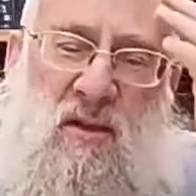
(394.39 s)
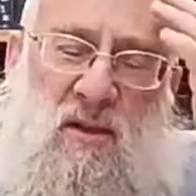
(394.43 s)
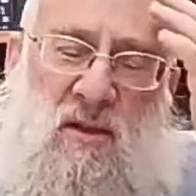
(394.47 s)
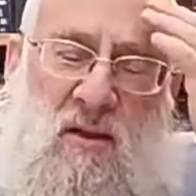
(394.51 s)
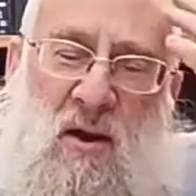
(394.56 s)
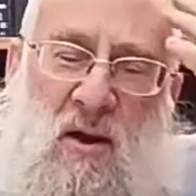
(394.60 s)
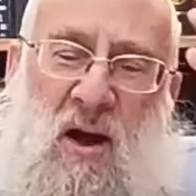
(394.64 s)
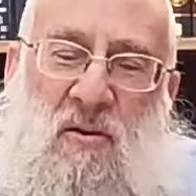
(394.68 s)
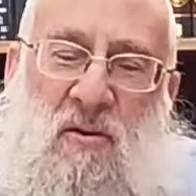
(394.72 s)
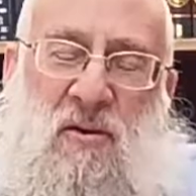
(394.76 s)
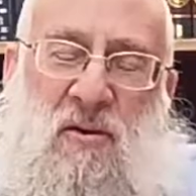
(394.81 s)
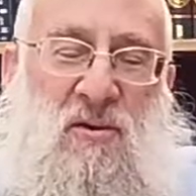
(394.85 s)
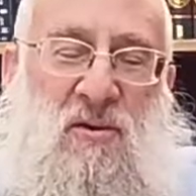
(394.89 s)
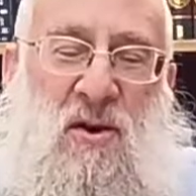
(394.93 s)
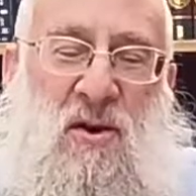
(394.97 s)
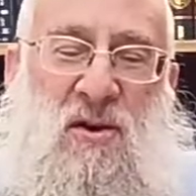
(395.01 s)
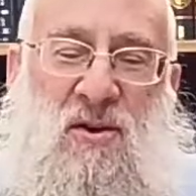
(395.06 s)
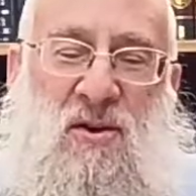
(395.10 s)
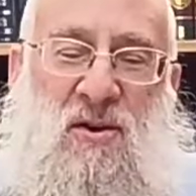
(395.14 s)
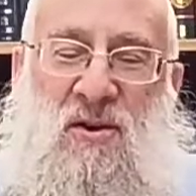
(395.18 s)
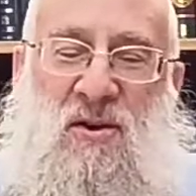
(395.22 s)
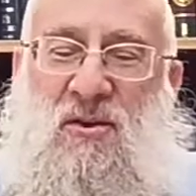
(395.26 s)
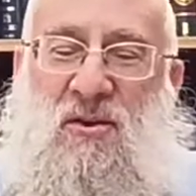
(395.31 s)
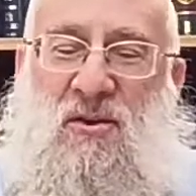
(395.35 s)
How can you
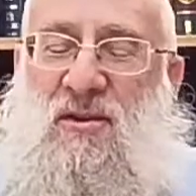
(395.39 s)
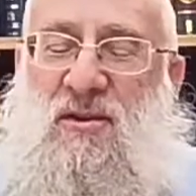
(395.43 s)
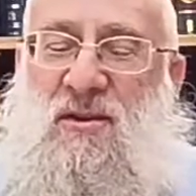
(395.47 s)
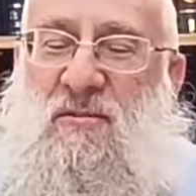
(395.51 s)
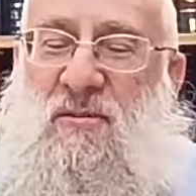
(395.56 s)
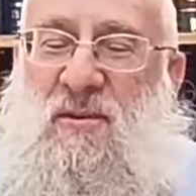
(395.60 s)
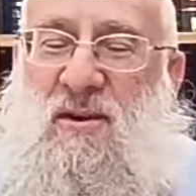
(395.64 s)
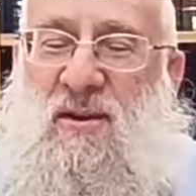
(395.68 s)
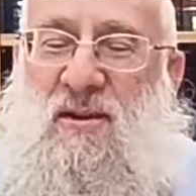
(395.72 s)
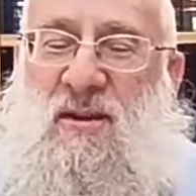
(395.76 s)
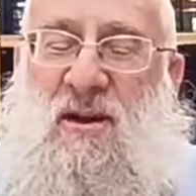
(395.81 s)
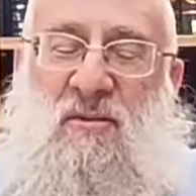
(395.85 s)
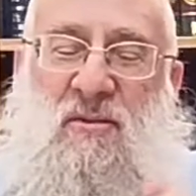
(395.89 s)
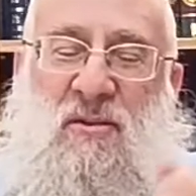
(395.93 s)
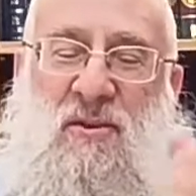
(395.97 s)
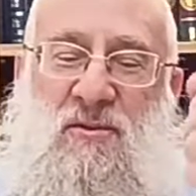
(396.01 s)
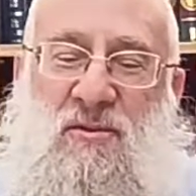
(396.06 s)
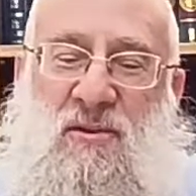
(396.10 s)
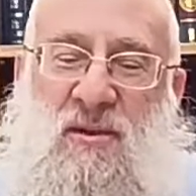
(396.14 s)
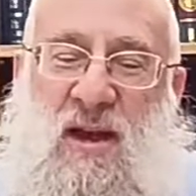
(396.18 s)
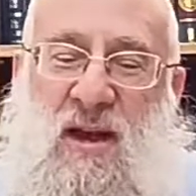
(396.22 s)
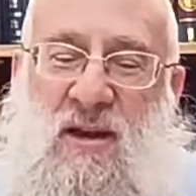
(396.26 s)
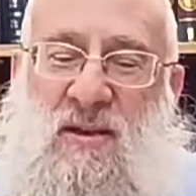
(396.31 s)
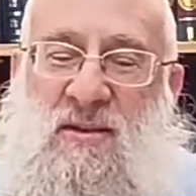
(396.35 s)
hurt someone else? How can you
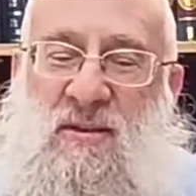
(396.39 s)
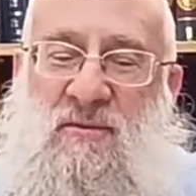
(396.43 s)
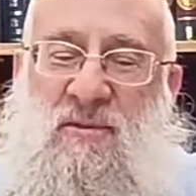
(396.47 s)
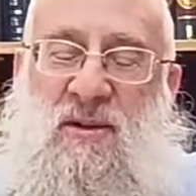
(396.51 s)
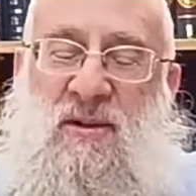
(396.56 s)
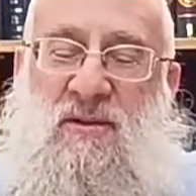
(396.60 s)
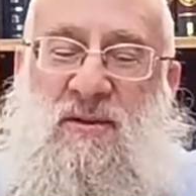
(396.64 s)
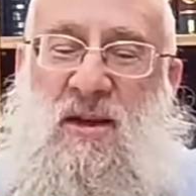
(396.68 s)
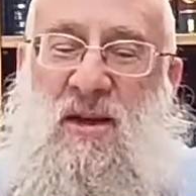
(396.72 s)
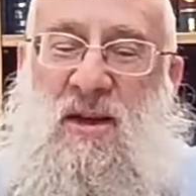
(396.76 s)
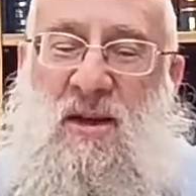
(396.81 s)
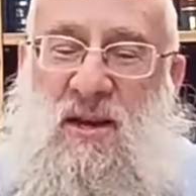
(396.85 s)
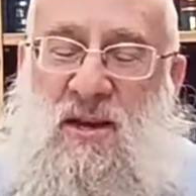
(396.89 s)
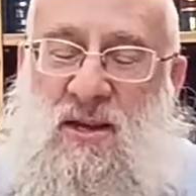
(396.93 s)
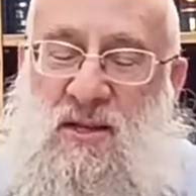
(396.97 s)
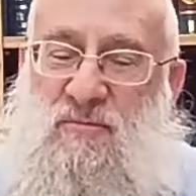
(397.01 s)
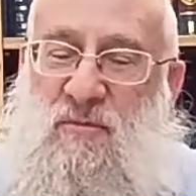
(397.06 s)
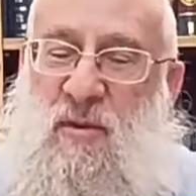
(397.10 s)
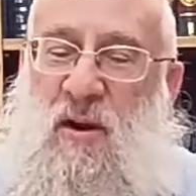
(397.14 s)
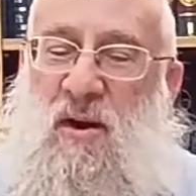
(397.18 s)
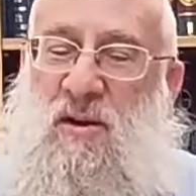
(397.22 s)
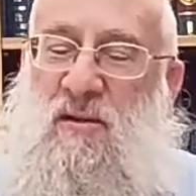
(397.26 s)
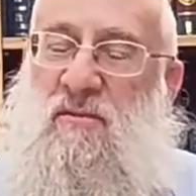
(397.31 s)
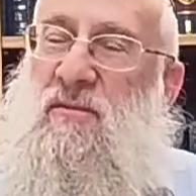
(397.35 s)
attack someone else? He's
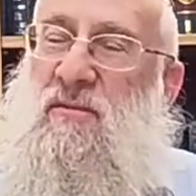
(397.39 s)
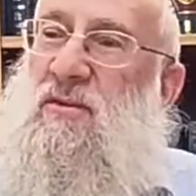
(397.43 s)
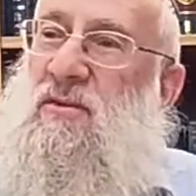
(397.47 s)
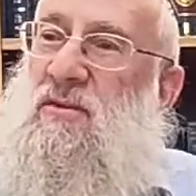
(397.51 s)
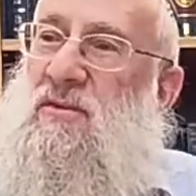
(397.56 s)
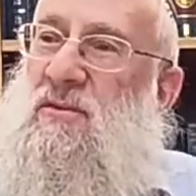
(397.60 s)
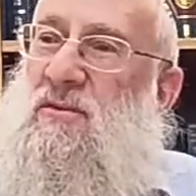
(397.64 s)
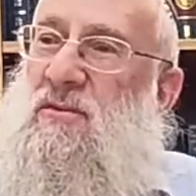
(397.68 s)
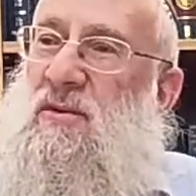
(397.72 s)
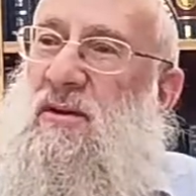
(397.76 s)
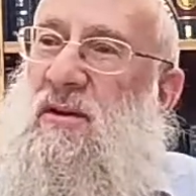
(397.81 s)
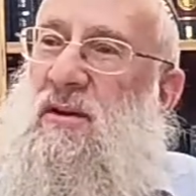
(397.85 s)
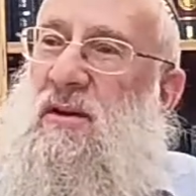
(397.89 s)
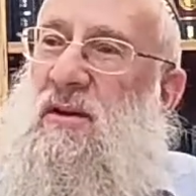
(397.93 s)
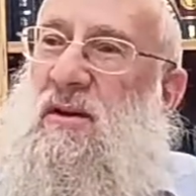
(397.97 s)
part of you.